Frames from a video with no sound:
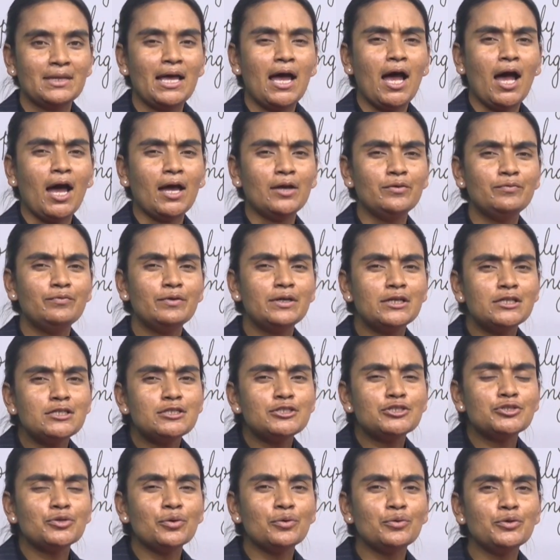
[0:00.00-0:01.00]
I will
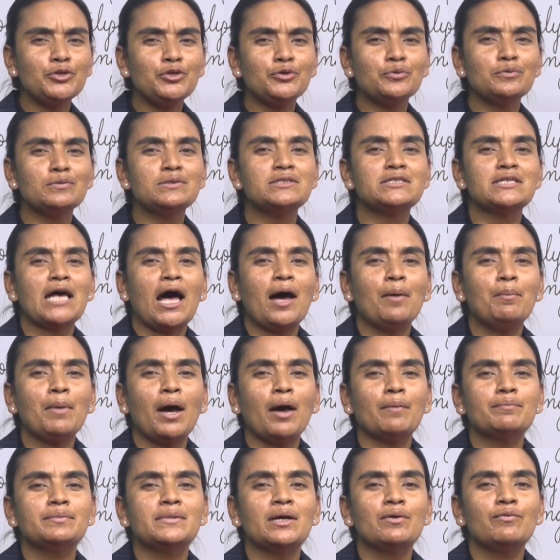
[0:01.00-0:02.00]
show you some
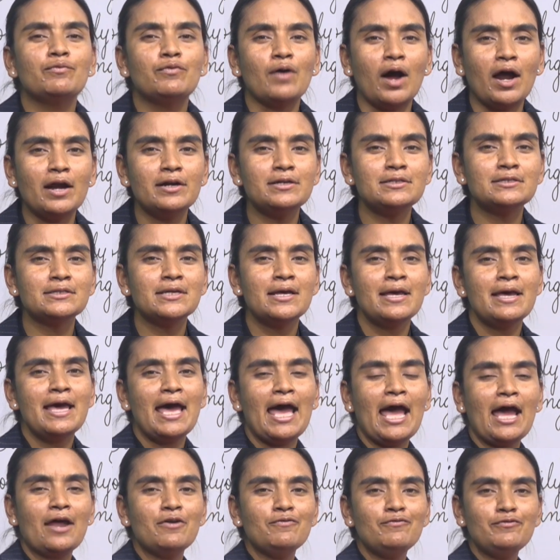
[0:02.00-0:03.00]
of the words,
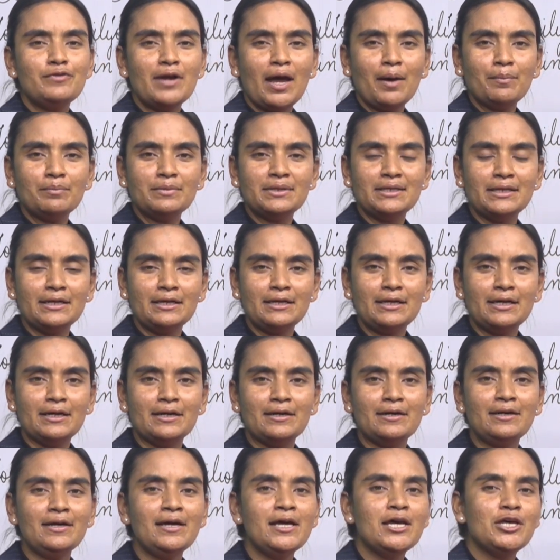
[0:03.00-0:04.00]
and from
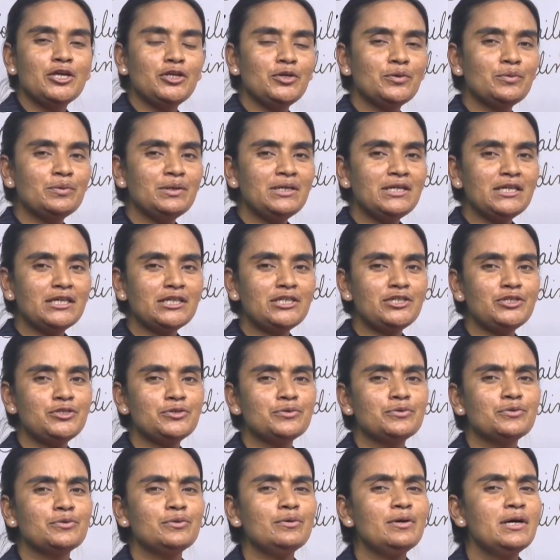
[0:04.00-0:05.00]
there you need
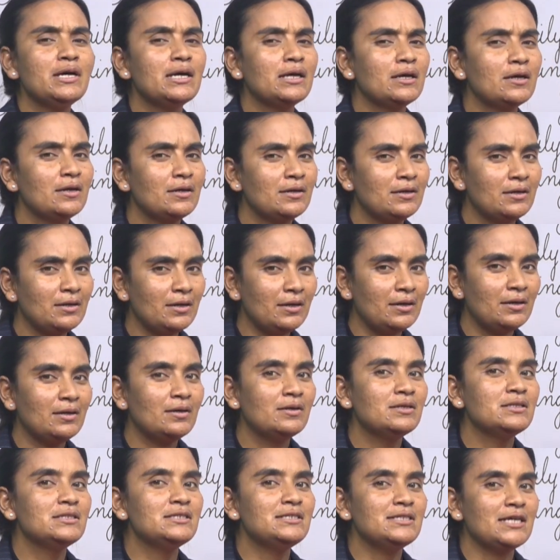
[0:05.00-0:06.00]
to
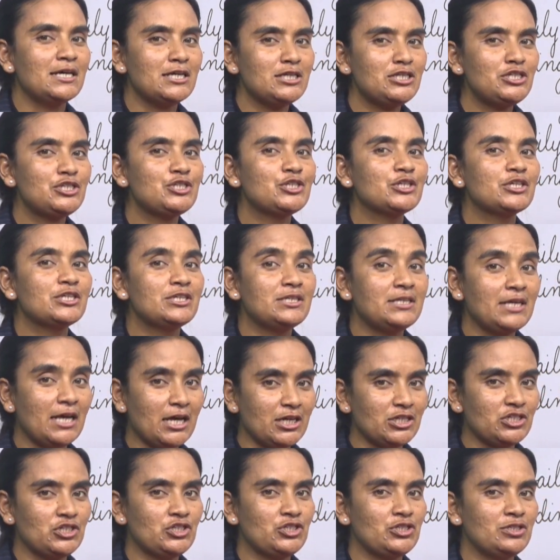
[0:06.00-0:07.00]
just
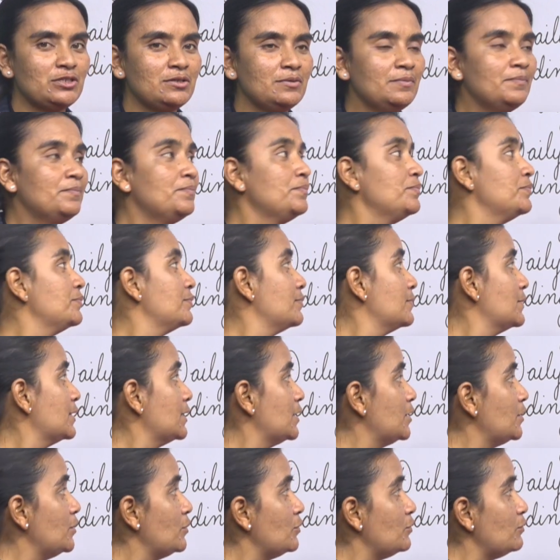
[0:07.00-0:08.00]
guess
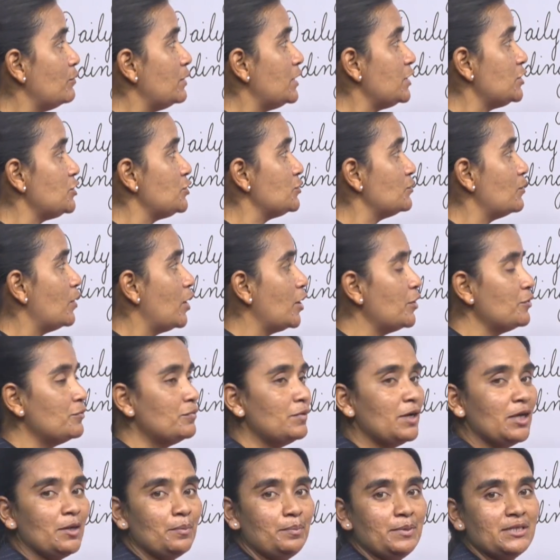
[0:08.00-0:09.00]
which word
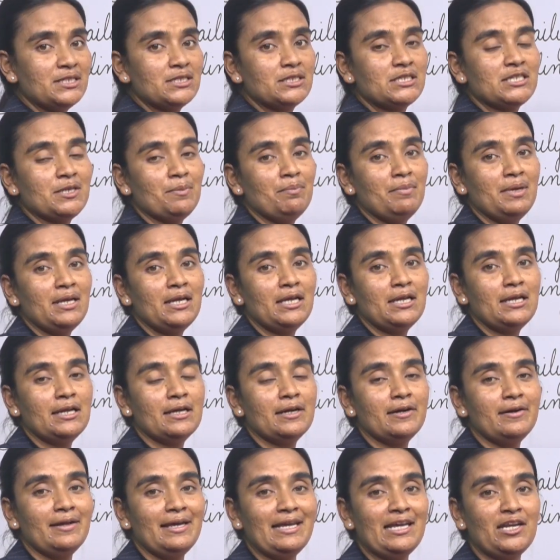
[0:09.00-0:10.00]
will be
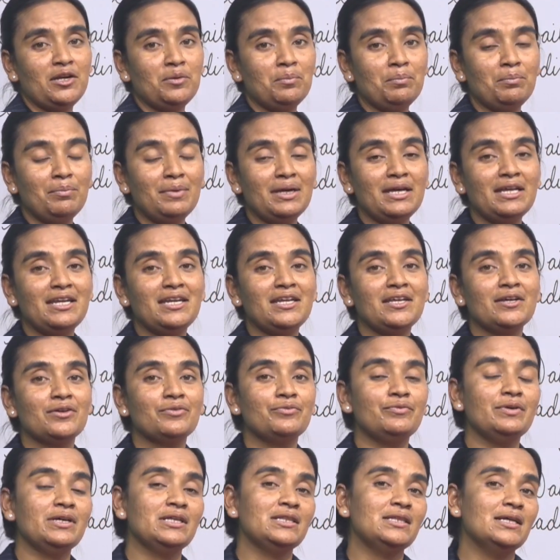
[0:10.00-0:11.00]
similar in
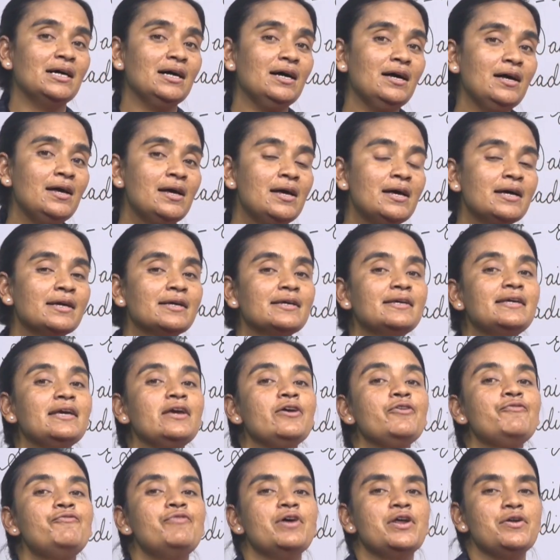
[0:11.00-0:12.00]
meaning with the
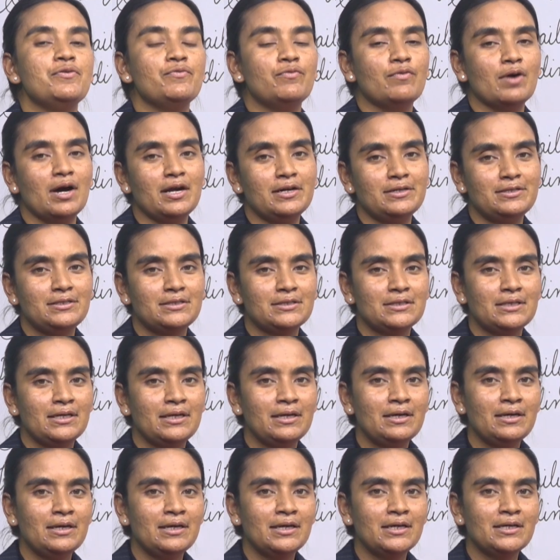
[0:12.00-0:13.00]
given words.
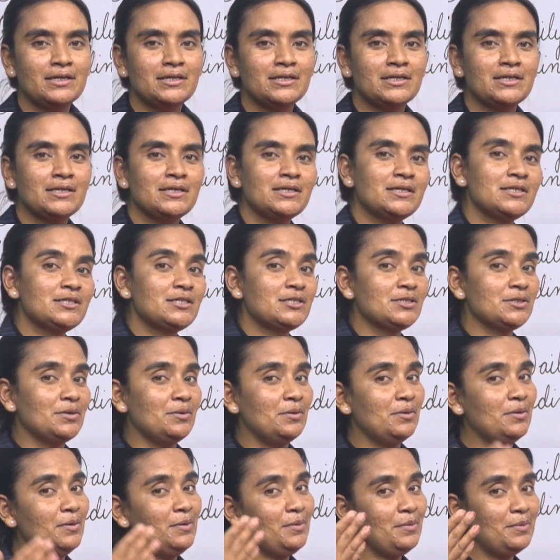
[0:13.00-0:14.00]

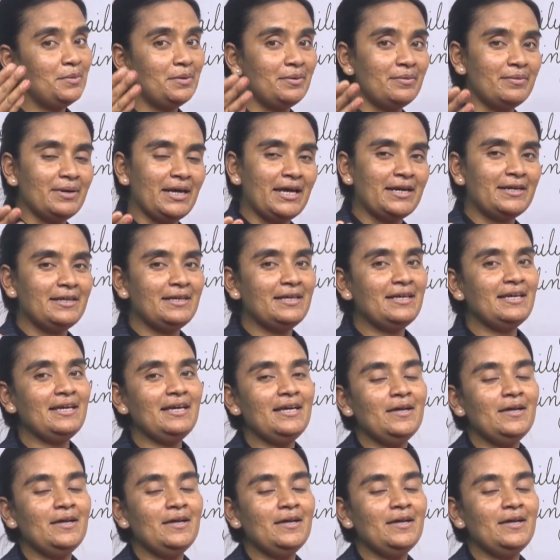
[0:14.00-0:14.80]
So, ready?